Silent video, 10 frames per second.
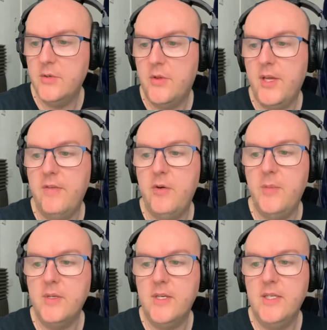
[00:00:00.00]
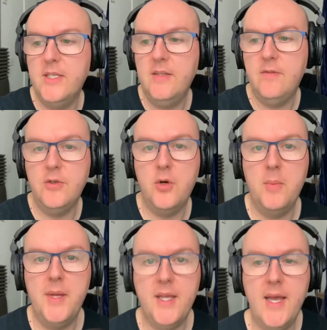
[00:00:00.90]
thank you very much indeed for joining
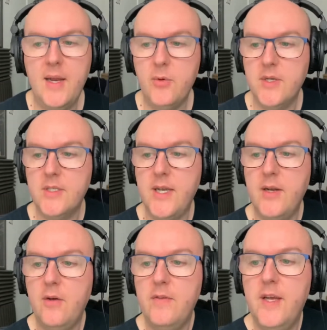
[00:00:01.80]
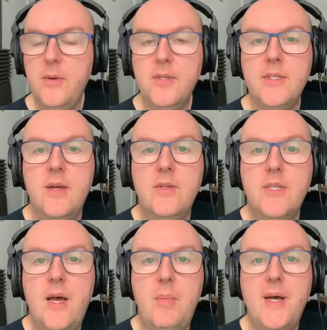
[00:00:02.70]
me again. I'm going to sign off now. It's now just
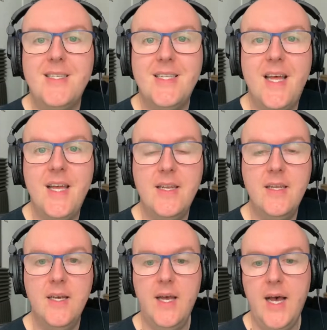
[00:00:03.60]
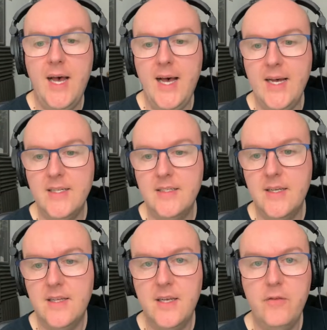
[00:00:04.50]
9:30, and
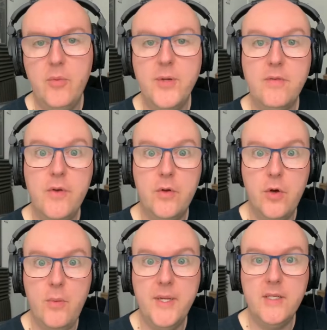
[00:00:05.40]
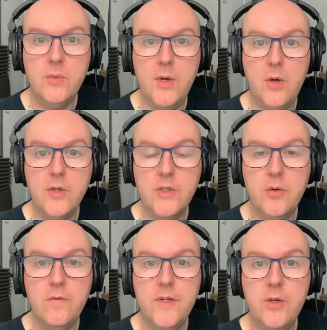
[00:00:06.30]
thank you very much for your comment as well, Hauser.
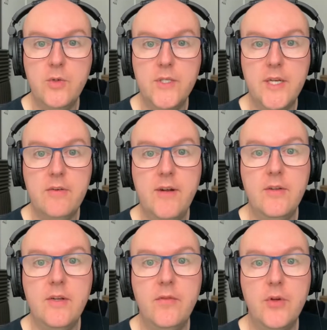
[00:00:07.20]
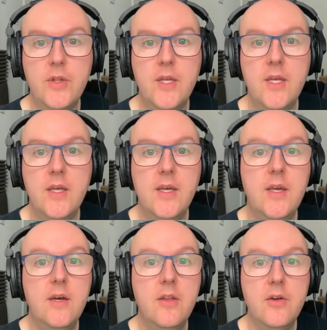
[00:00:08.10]
Hopefully you'll stick around and have a look at the
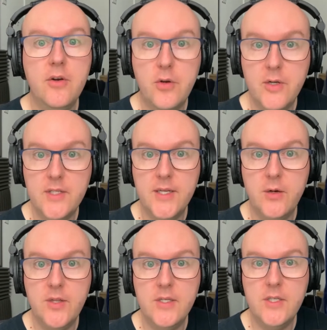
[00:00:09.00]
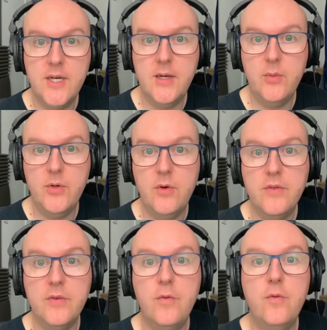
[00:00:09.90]
other content on this channel and
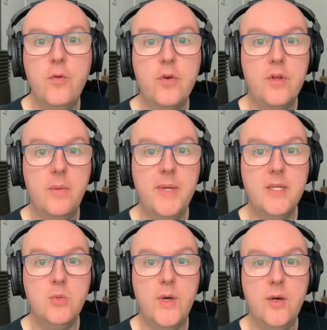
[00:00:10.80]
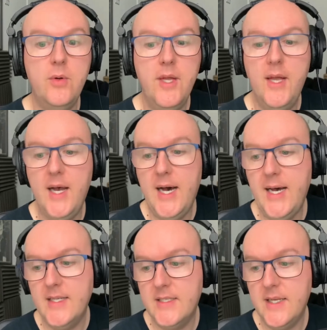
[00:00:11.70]
also forthcoming as well.
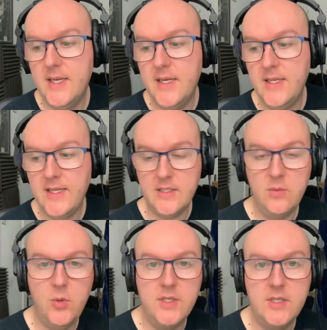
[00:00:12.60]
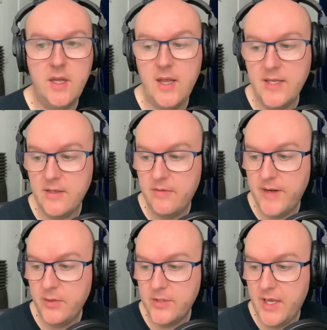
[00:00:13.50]
And yes,
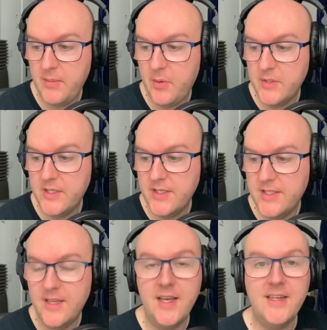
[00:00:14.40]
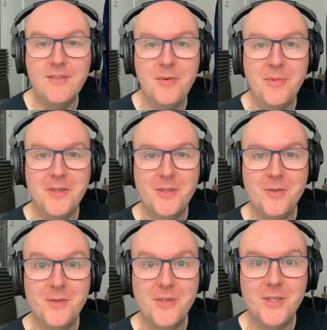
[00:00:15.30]
final time, I wanted to say thanks very much to
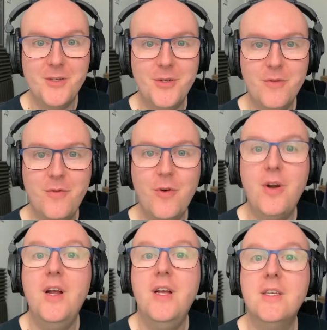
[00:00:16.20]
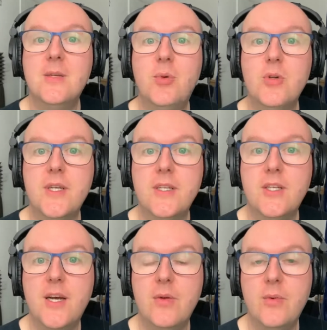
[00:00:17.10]
Switcher Studio for supporting the
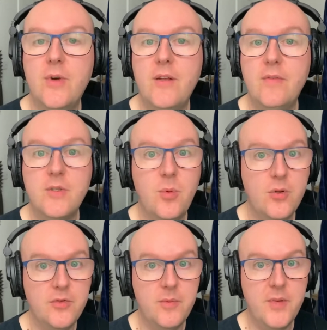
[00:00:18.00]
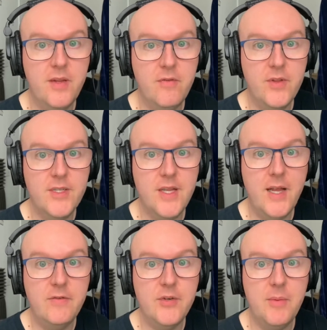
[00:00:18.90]
channel and for sponsoring me for this
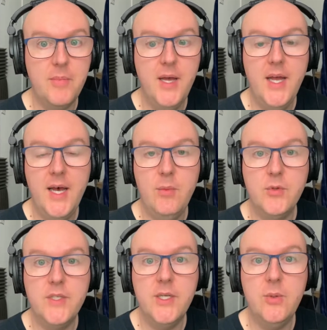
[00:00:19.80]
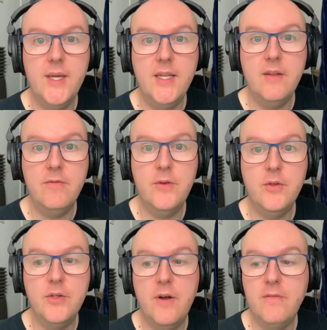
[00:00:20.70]
live stream, and we'll see you in
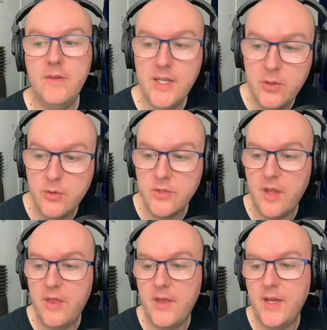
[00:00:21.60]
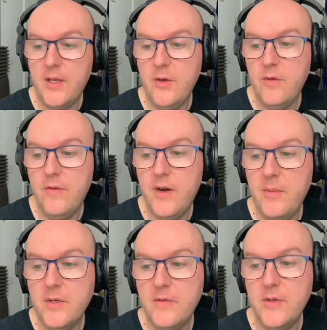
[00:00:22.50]
future videos. Thank you very
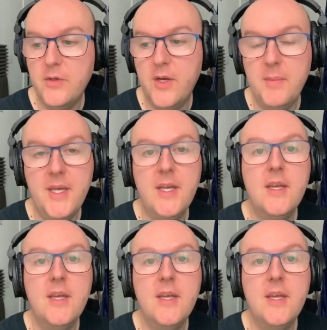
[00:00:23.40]
much for joining me.